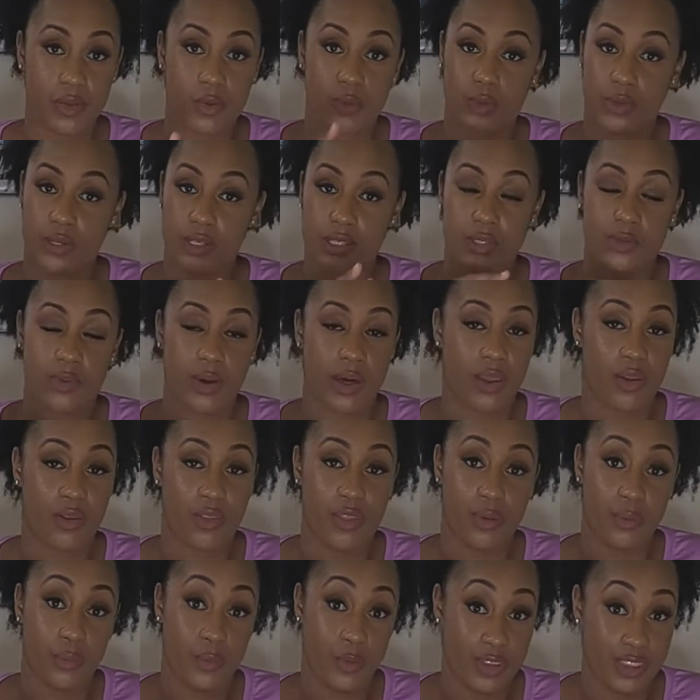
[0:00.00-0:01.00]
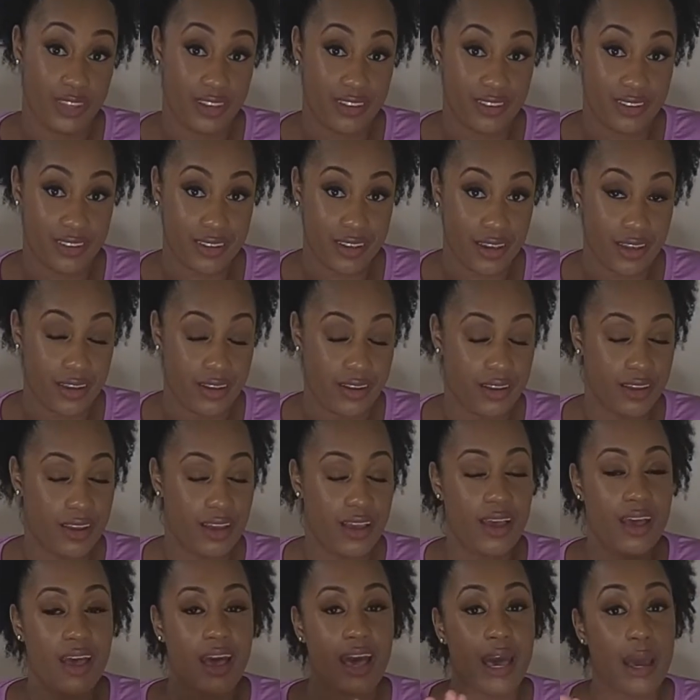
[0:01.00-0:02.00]
re-swaddle them when they're done.
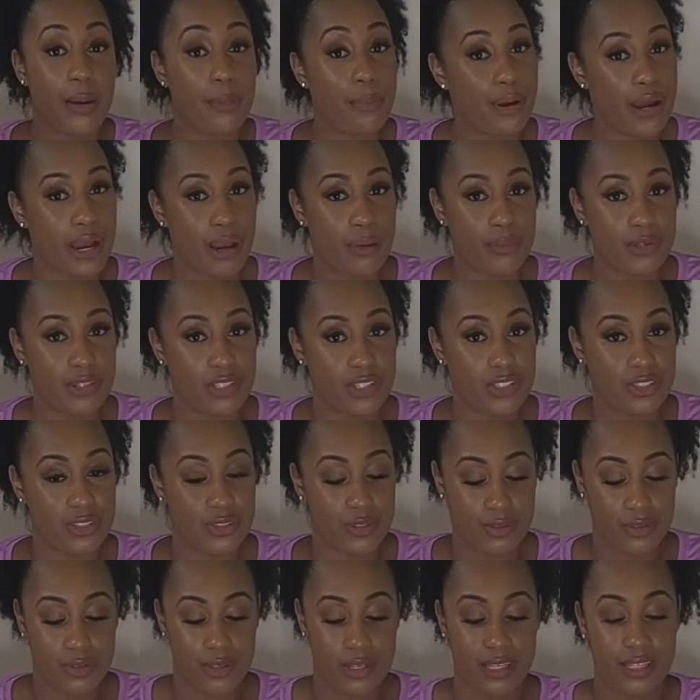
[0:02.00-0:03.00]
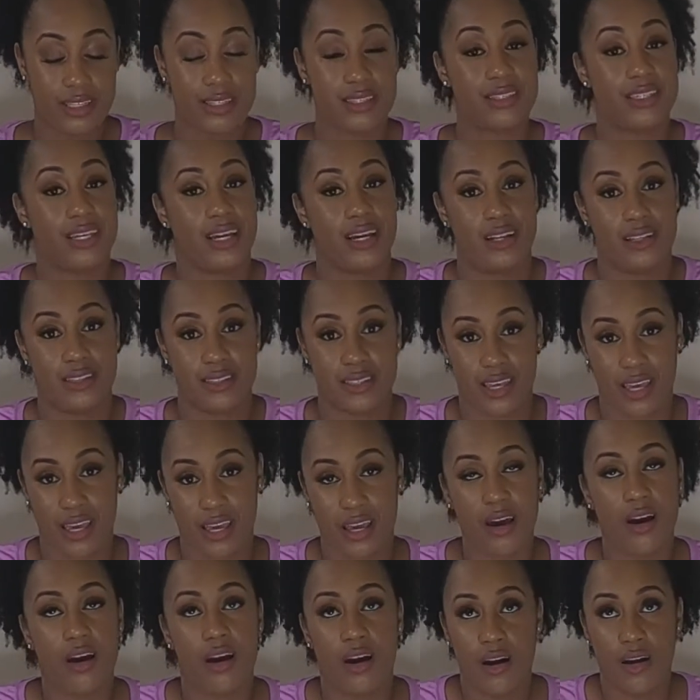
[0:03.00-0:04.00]
I promise you, it sounds
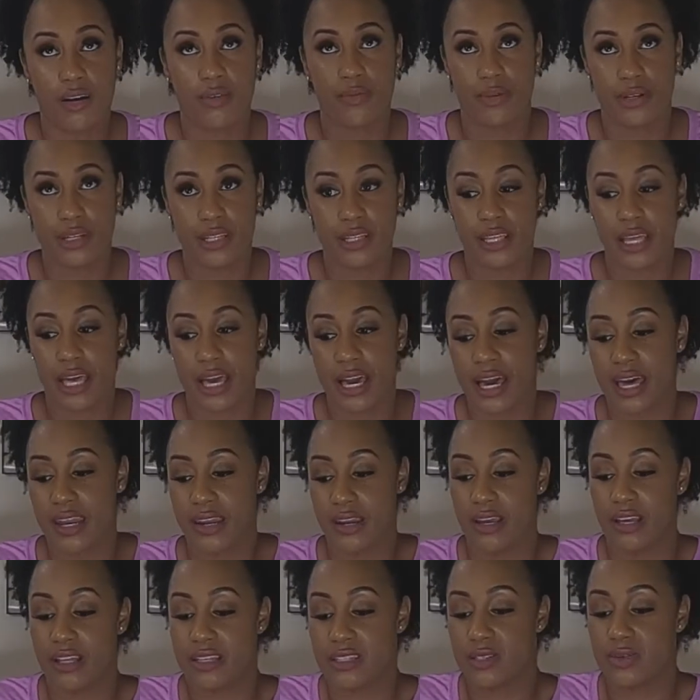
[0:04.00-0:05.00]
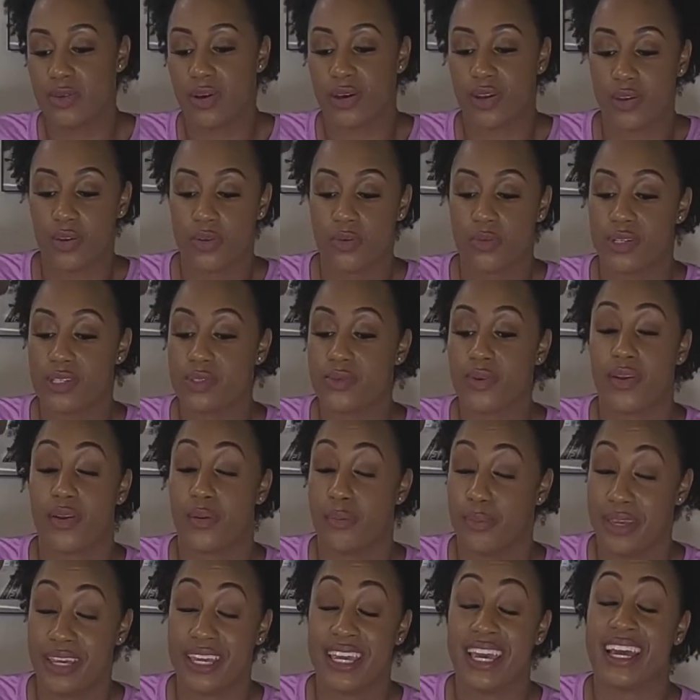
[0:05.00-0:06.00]
like, oh, really? I gotta unswaddle and
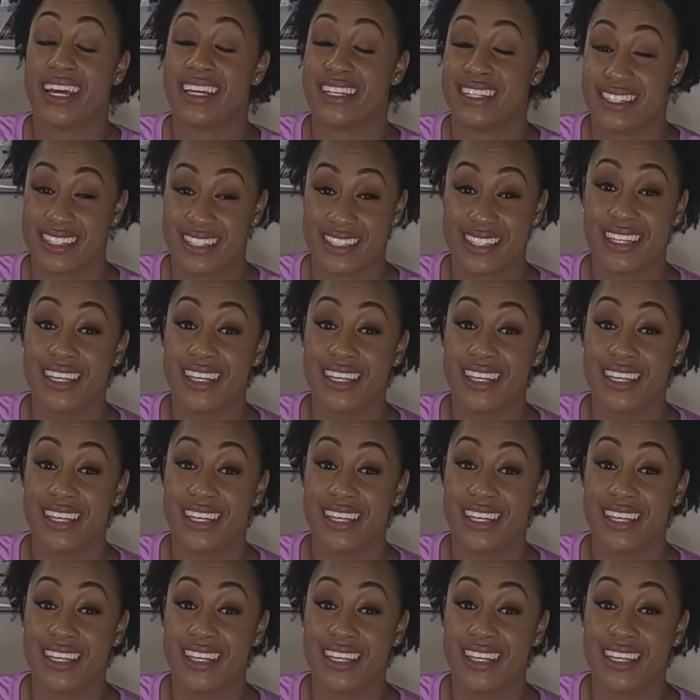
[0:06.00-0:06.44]
re-swaddle, but yes,